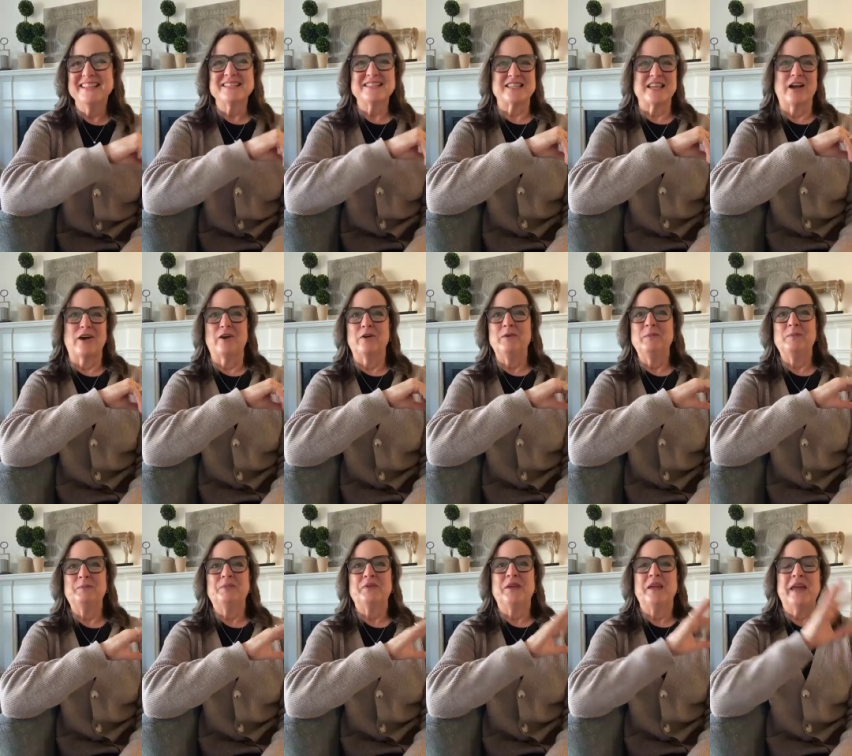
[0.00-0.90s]
So
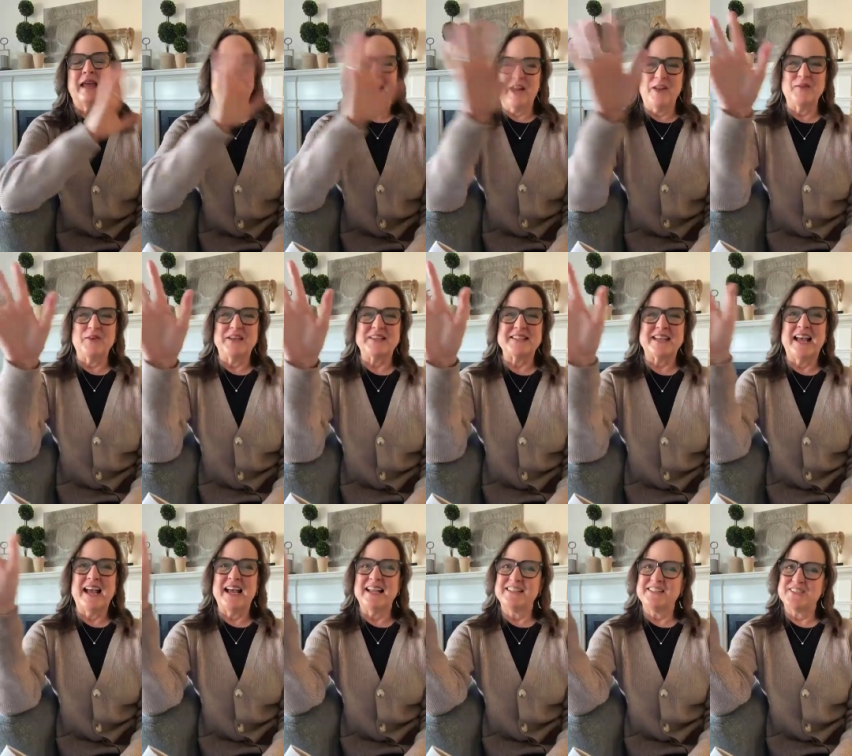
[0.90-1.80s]
anyways,
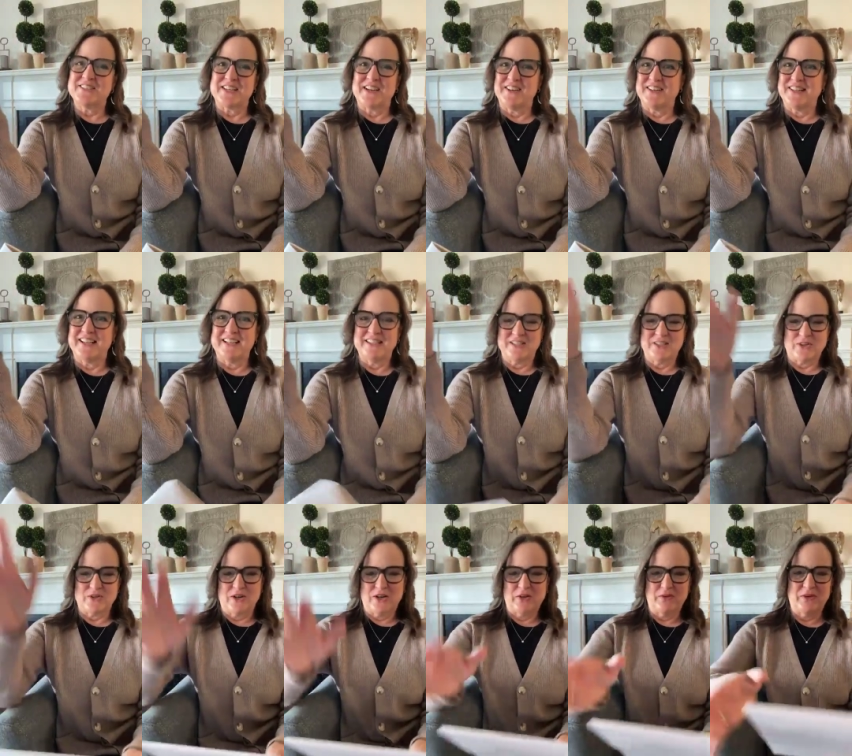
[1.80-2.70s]
I had to share that
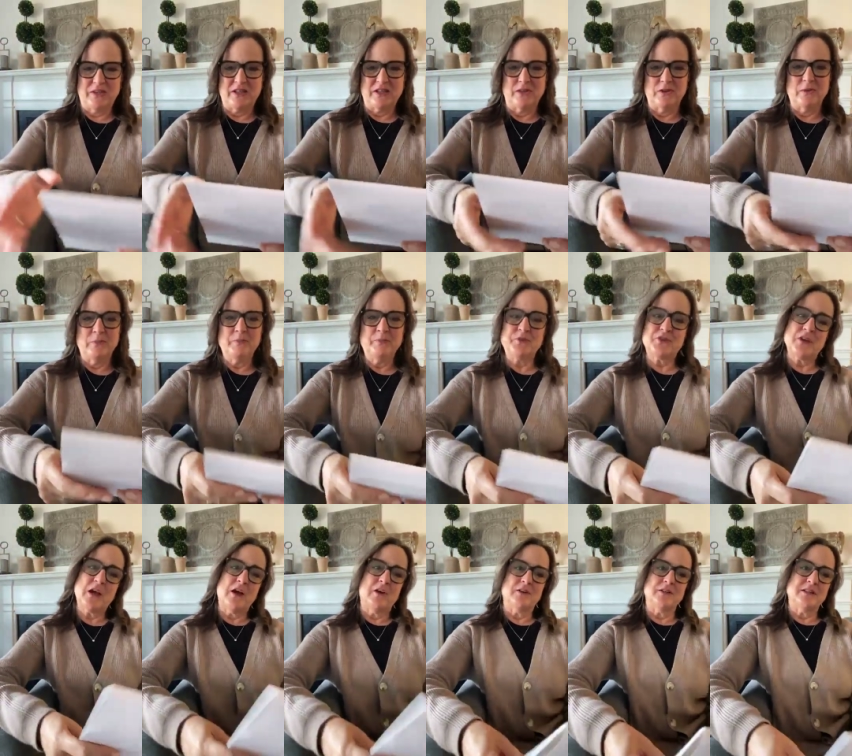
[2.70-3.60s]
story with you.
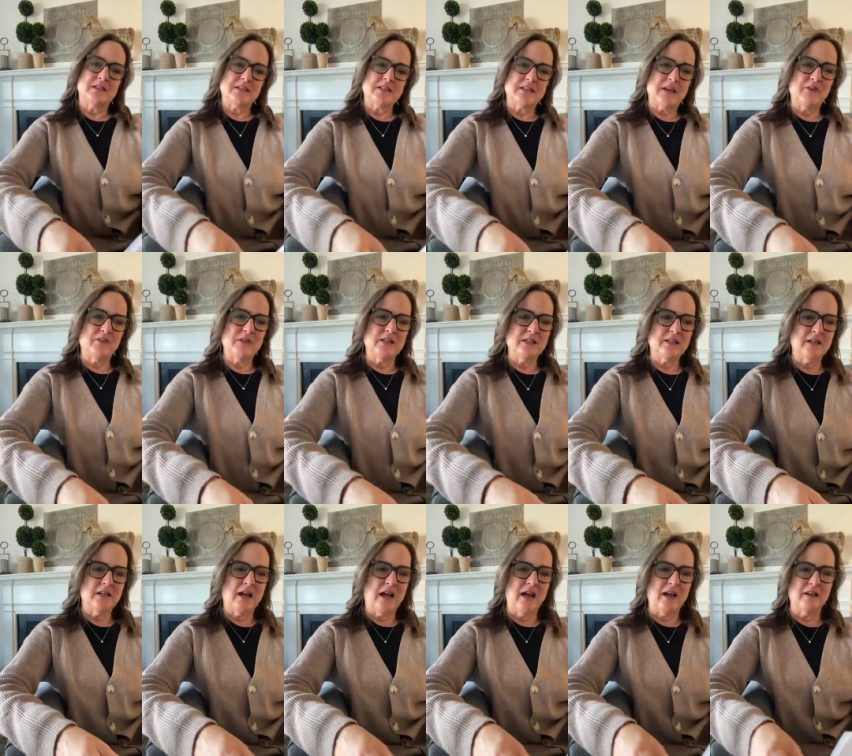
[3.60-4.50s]
So the 7
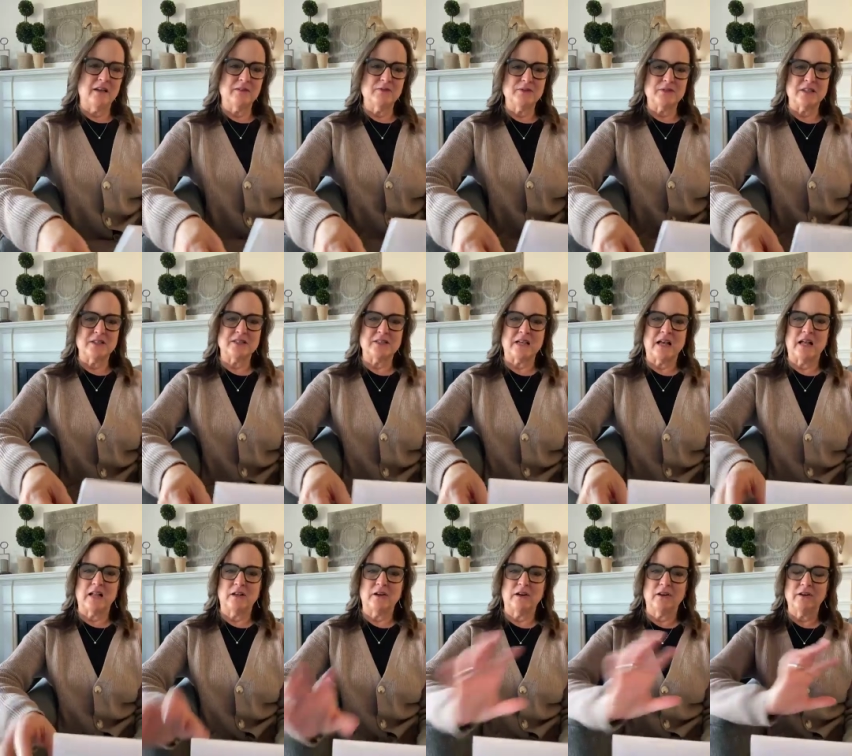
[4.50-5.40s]
items a
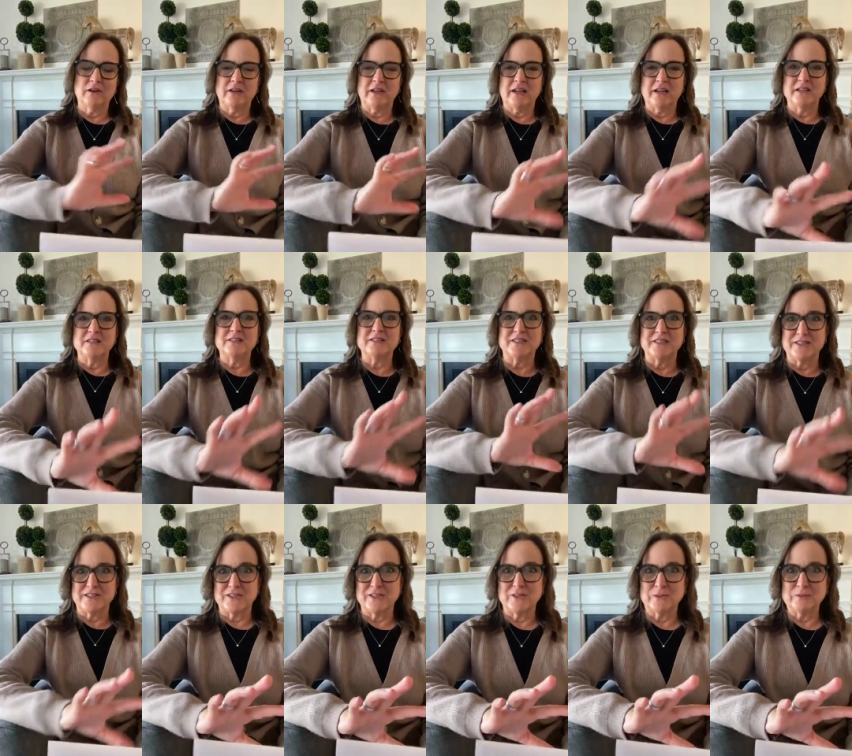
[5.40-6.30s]
seller needs to
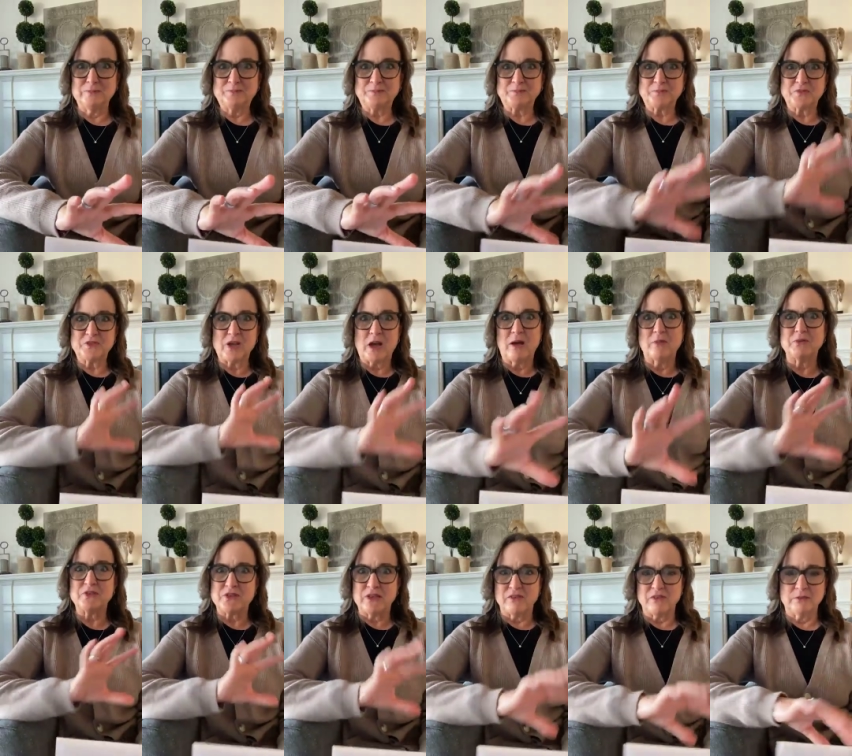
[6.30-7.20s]
do,
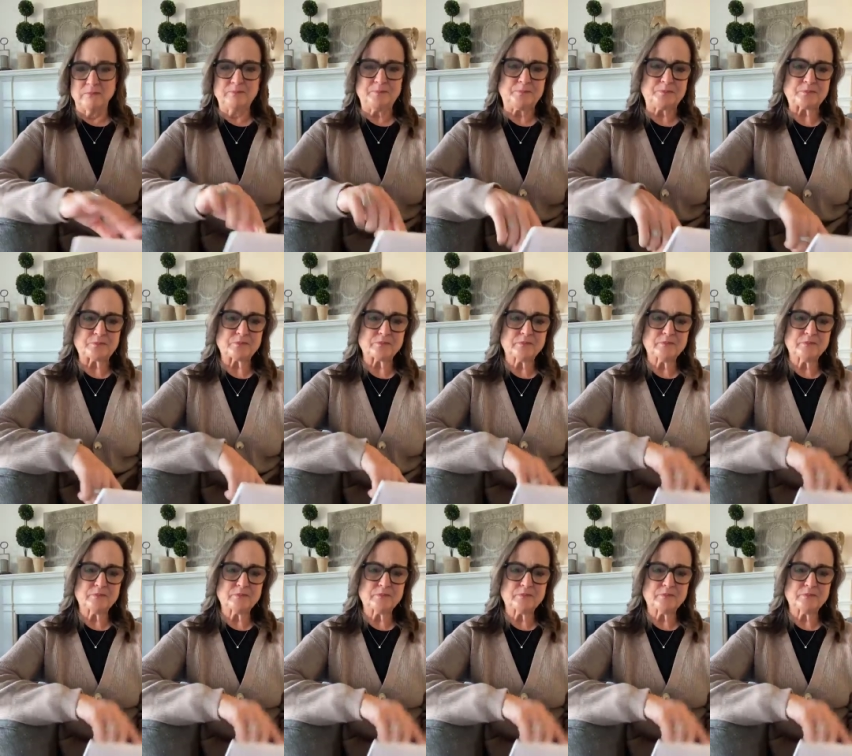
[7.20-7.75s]
top 7.